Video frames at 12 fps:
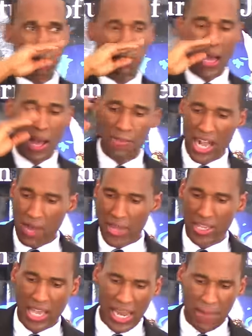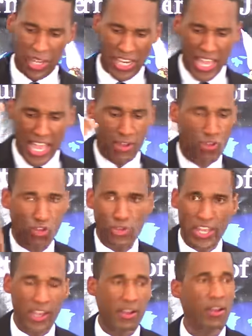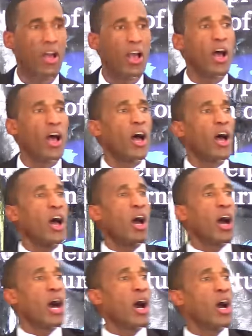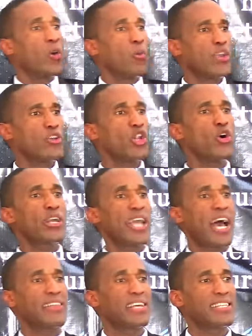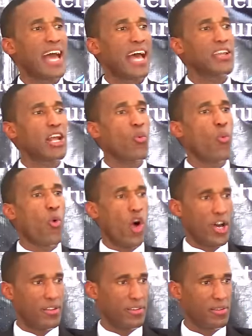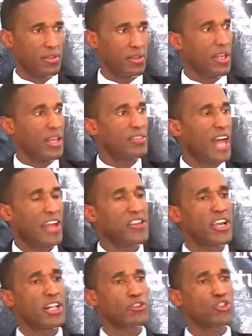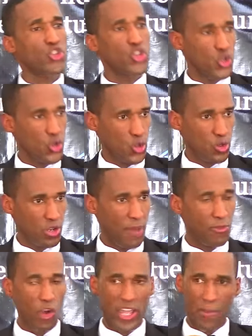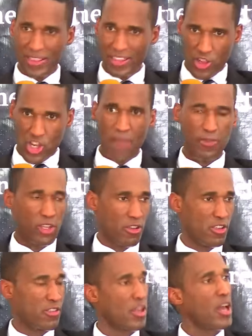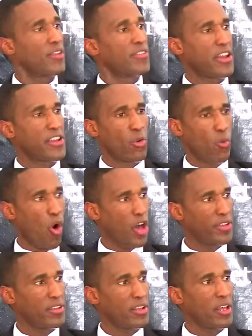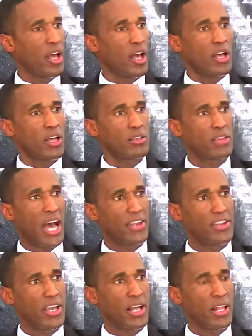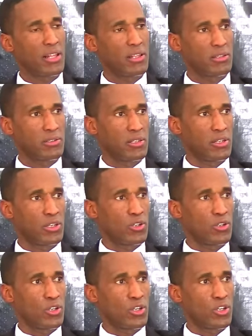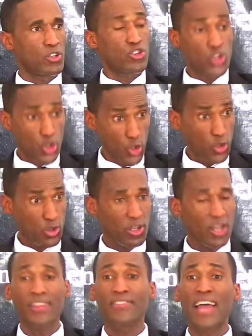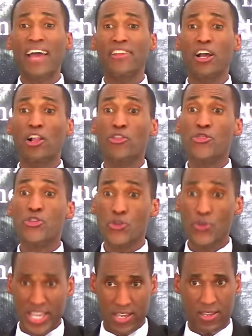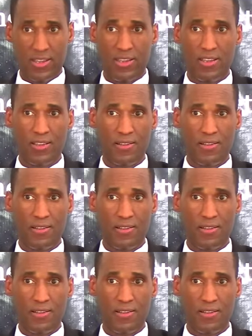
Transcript: I'm, I'm coming and I'm going to end soon here. When you look at Daniel 1, Daniel 2, I'm talking about the chapters, Daniel 1, Daniel 2, Daniel 3.